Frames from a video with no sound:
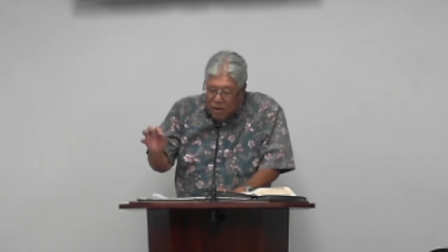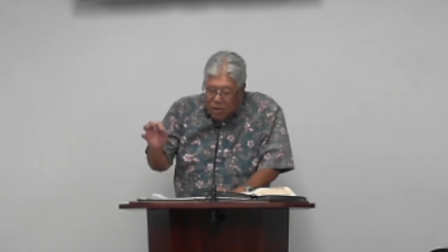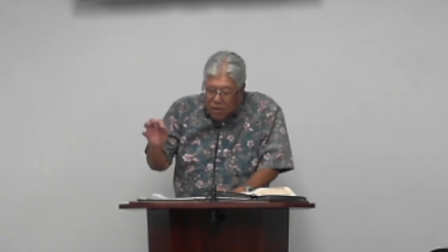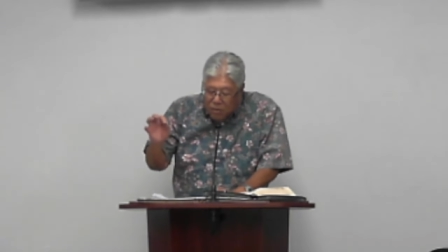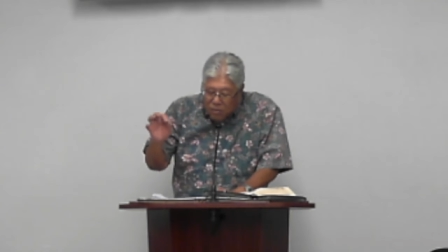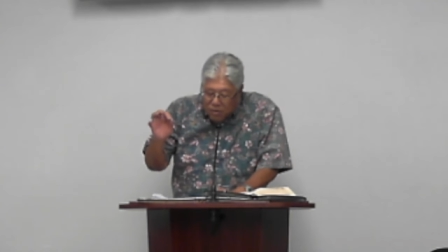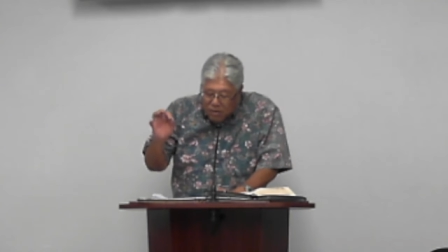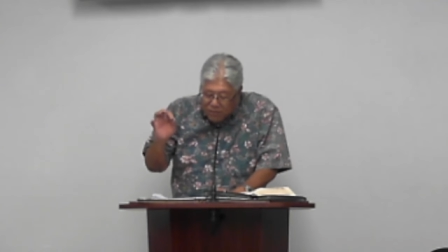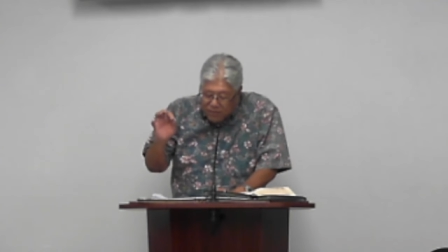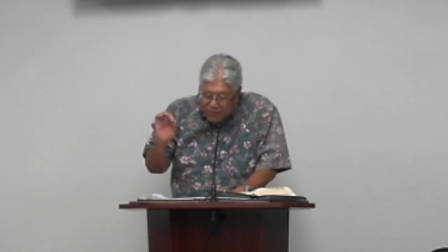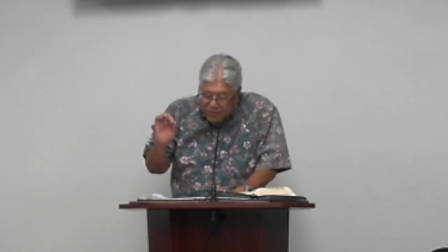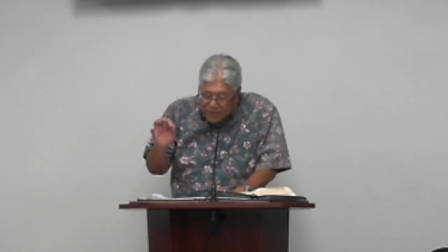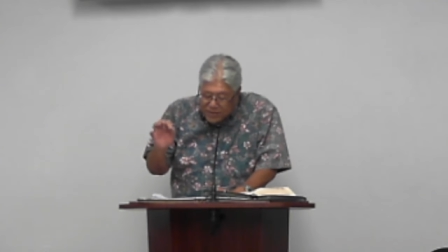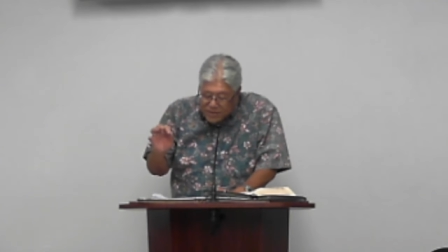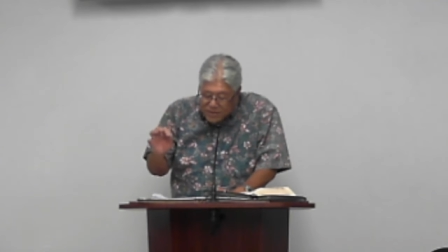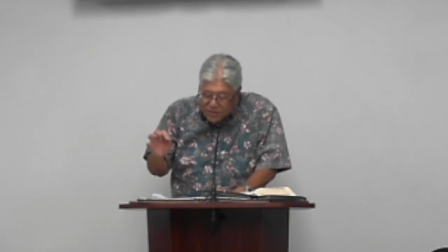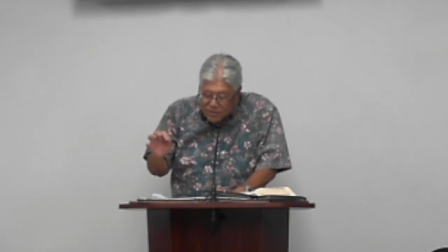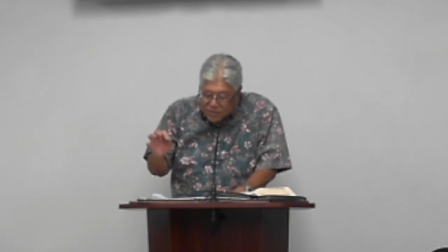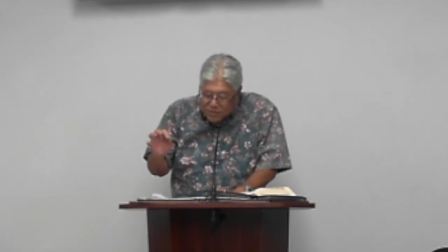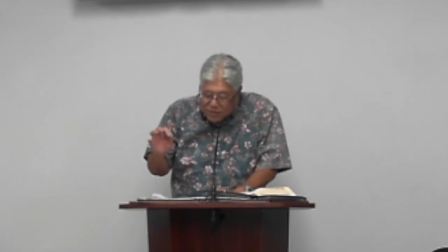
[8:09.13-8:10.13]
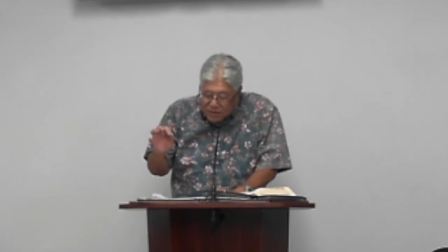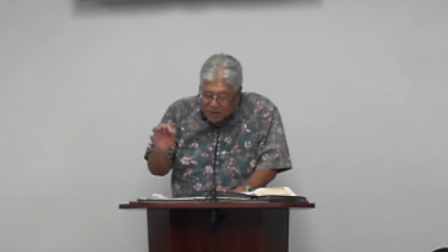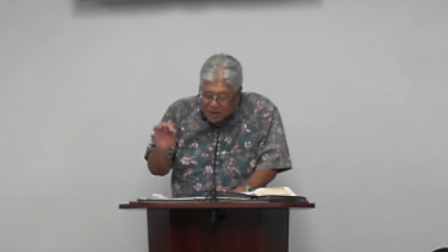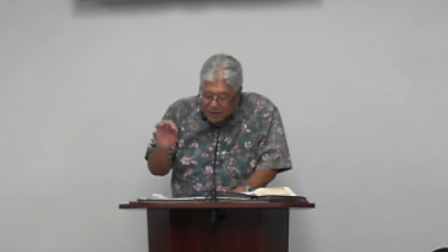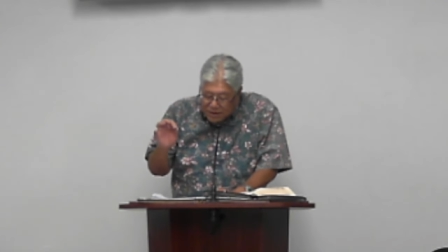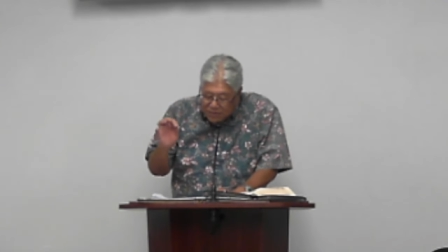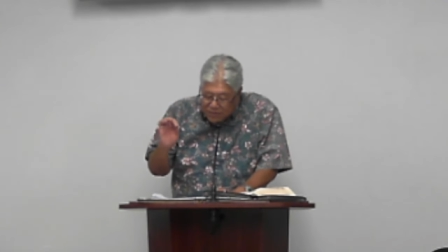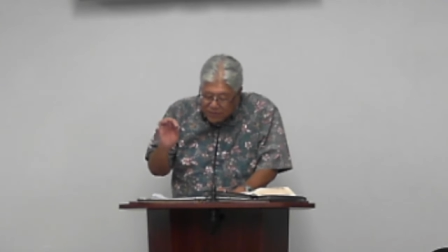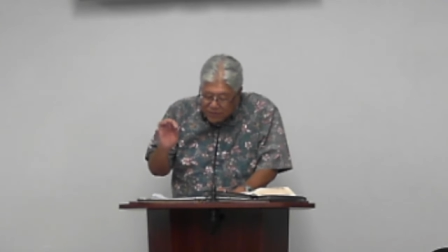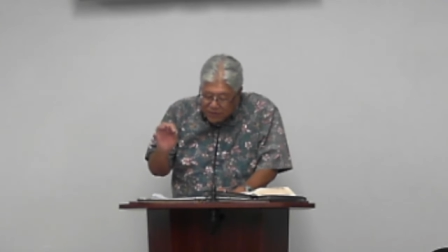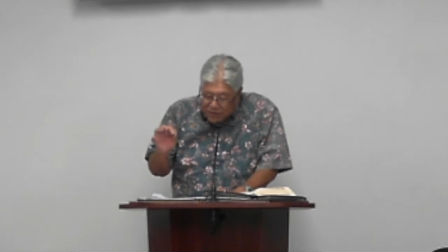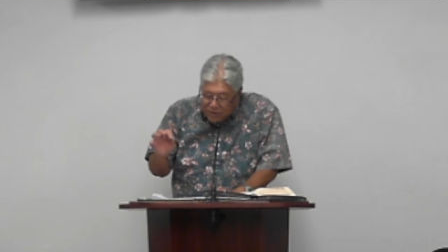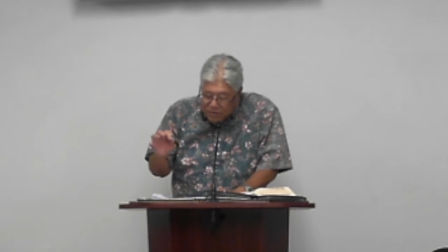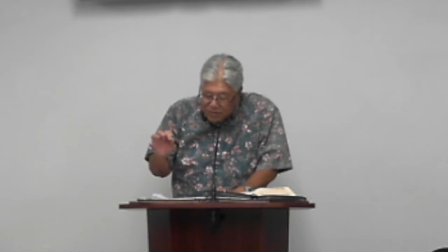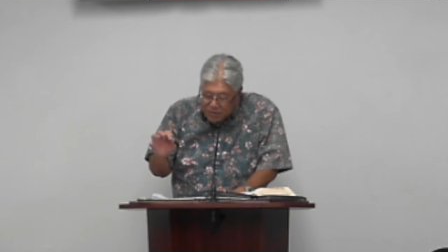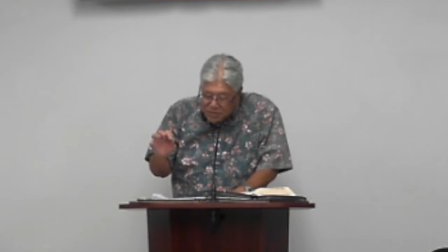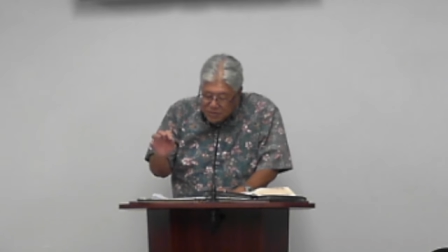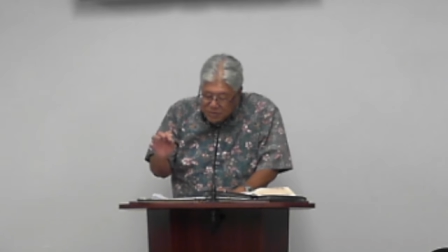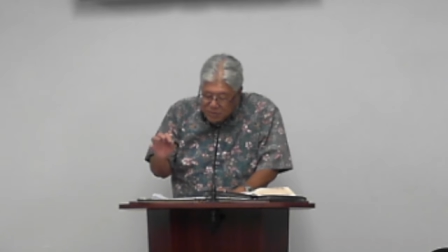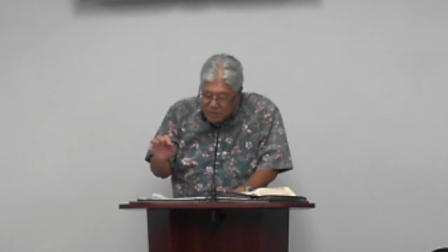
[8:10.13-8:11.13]
or a physical uh, a figure
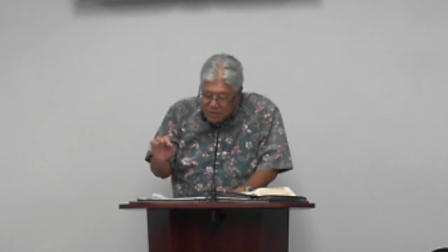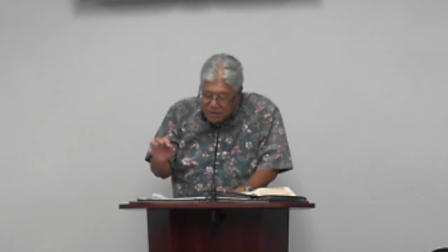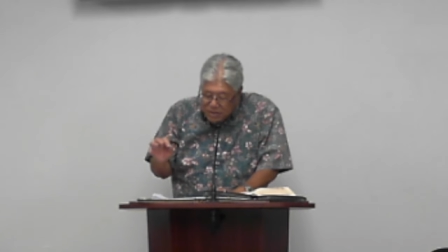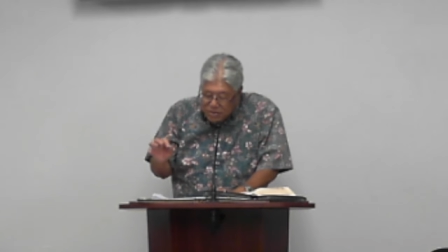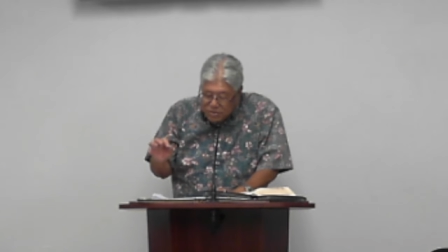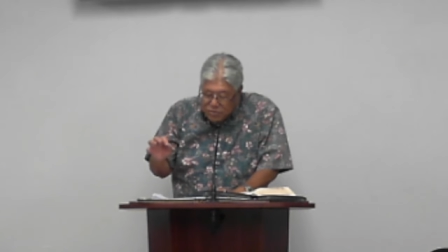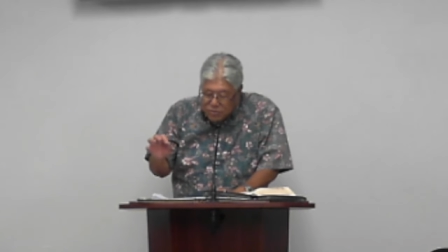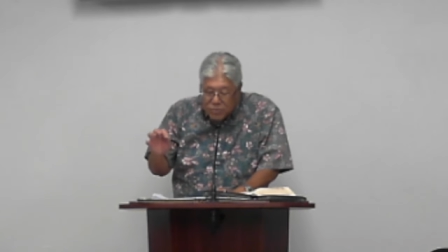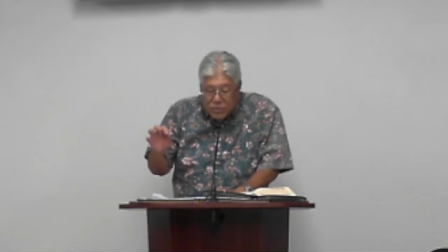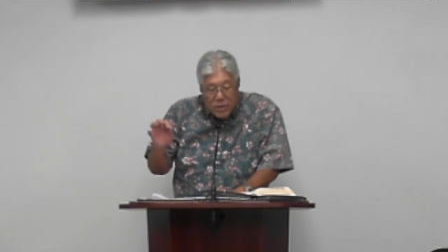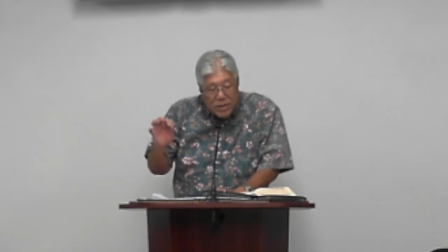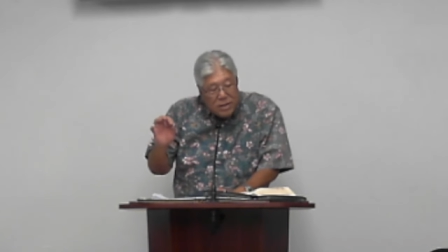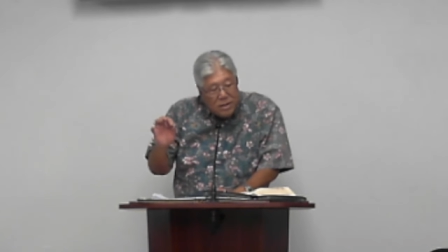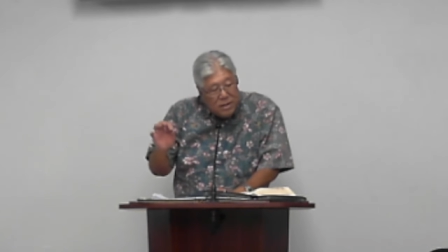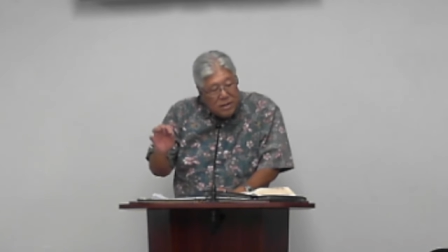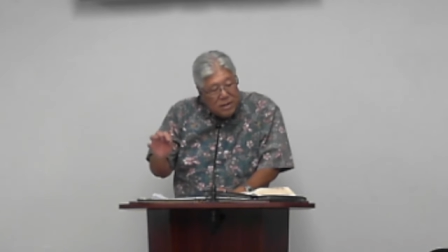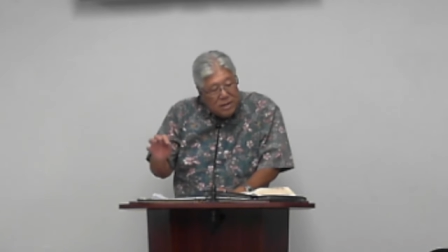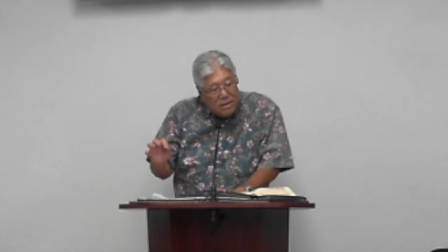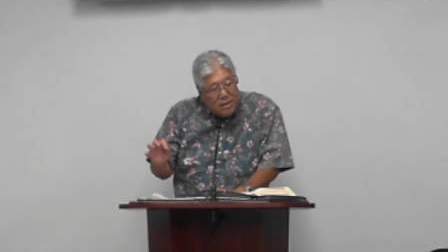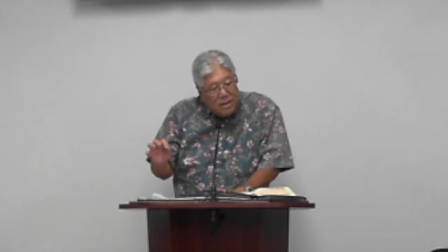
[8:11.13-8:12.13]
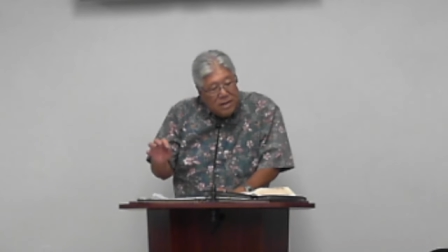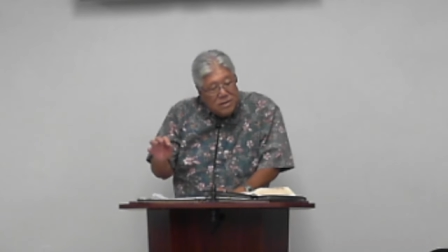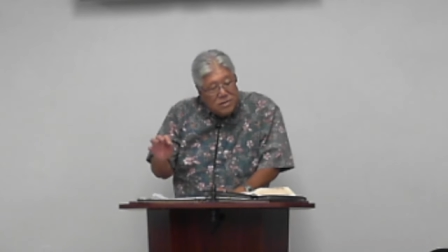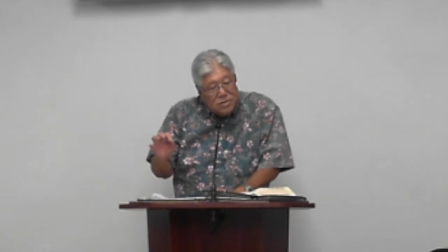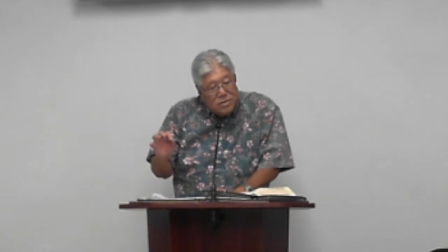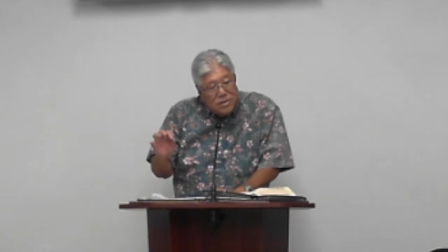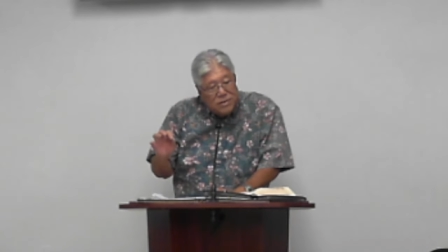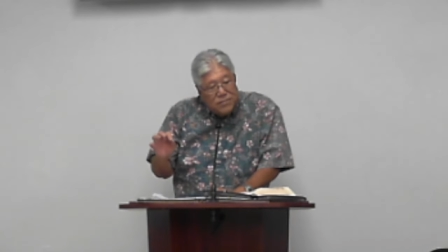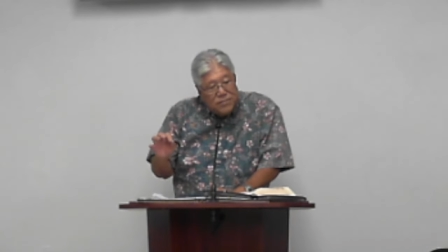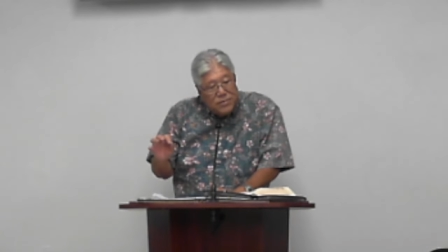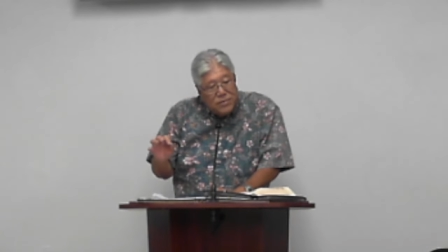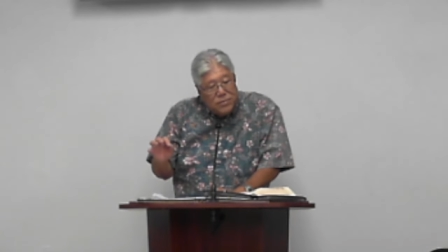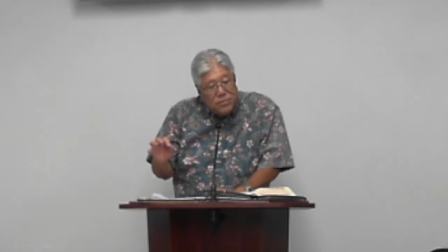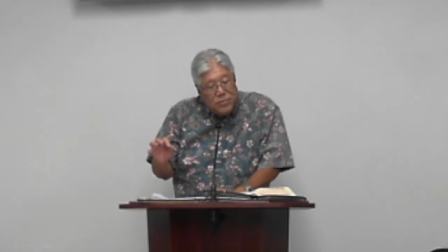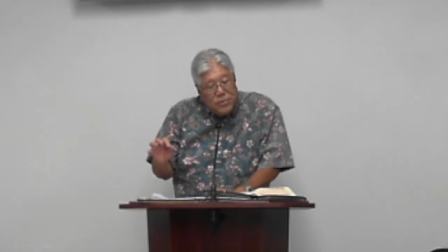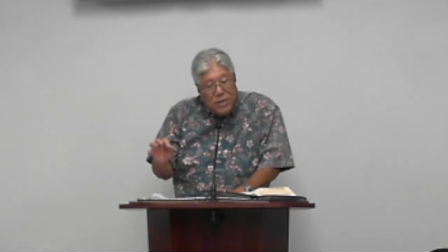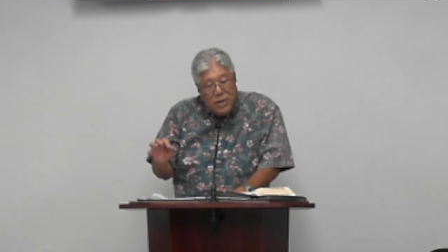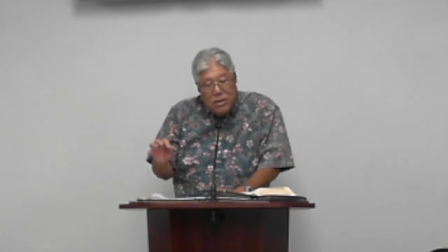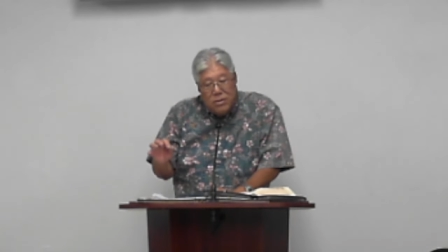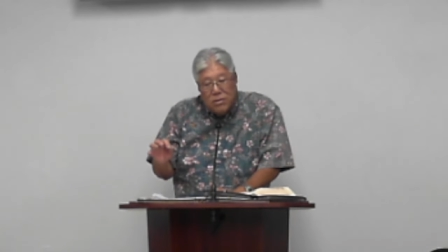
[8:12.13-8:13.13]
of speech to get the attention of the
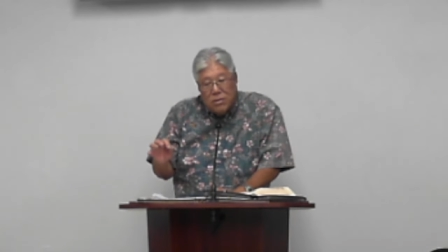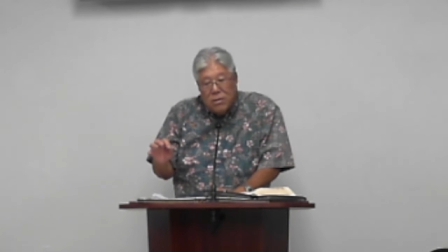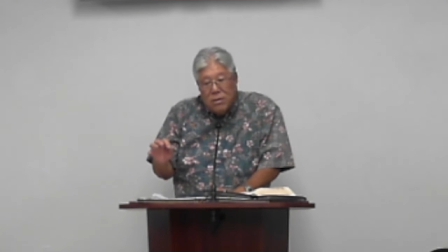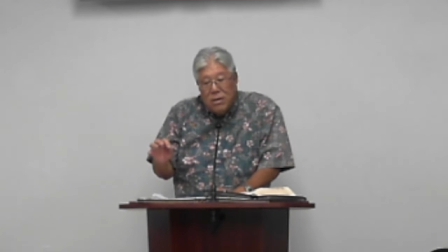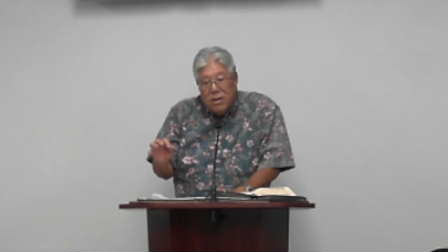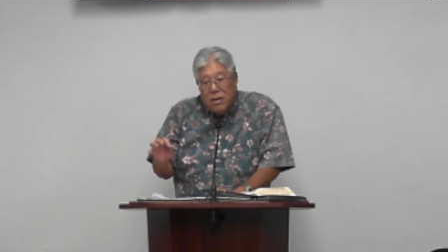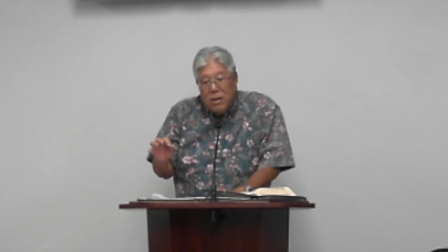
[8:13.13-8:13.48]
reader.